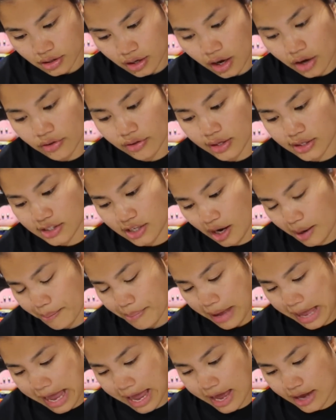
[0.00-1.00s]
Oh, that's not
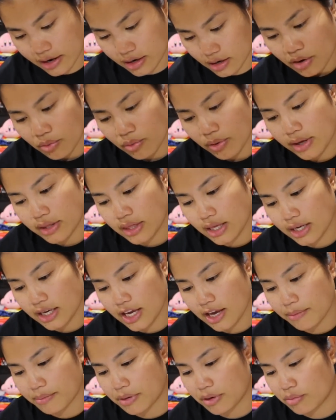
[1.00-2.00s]
bad. Wait, that
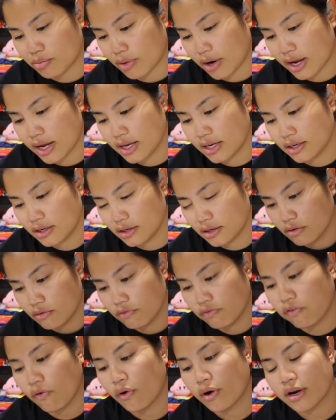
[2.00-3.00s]
can't be right.
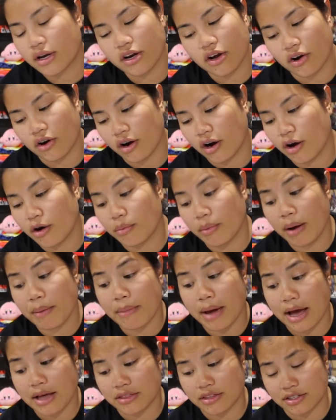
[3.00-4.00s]
Oh, my
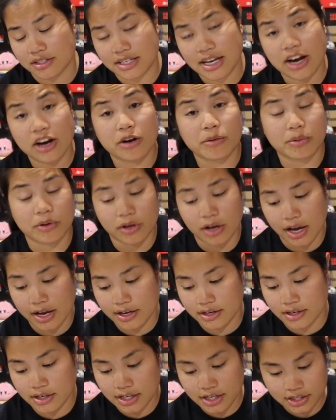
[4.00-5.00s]
math is terrible.
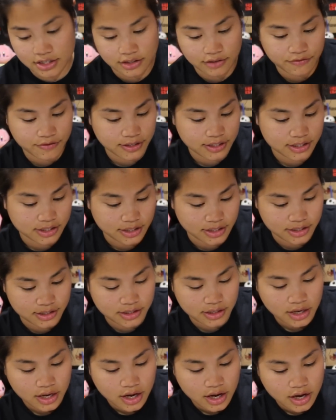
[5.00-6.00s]
I need to fix
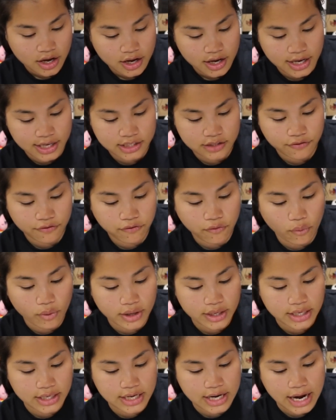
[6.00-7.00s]
this. It's
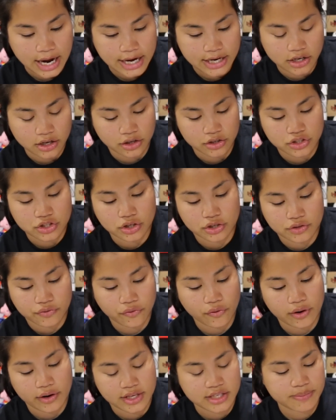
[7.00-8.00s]
$49.
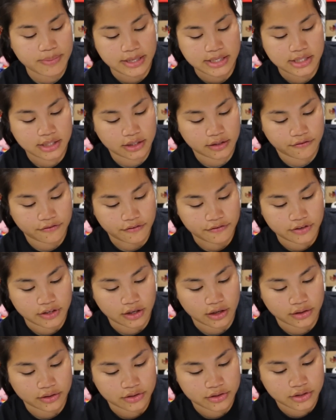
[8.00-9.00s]
So it's basically
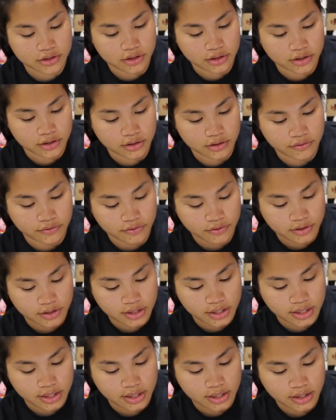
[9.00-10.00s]
$50. So
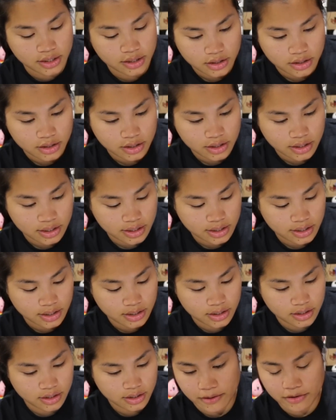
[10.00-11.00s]

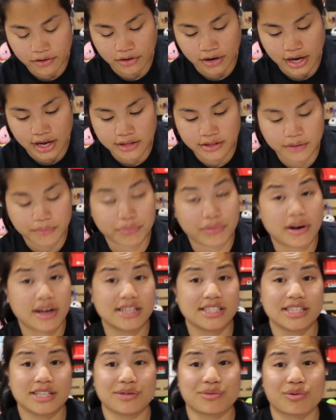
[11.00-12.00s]
$49. Ooh, I had the
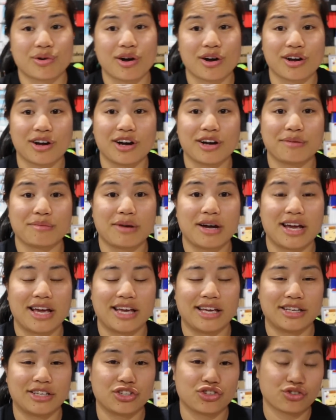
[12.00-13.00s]
pricing wrong on
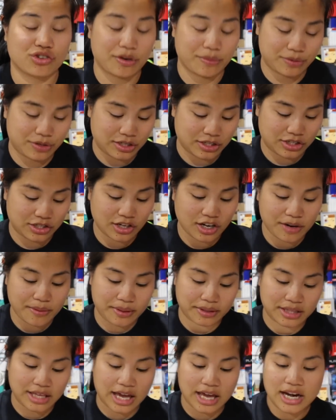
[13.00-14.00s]
my description. Sorry
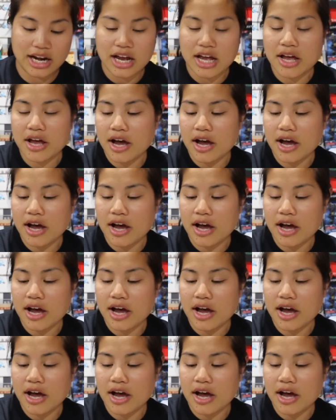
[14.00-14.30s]
about that.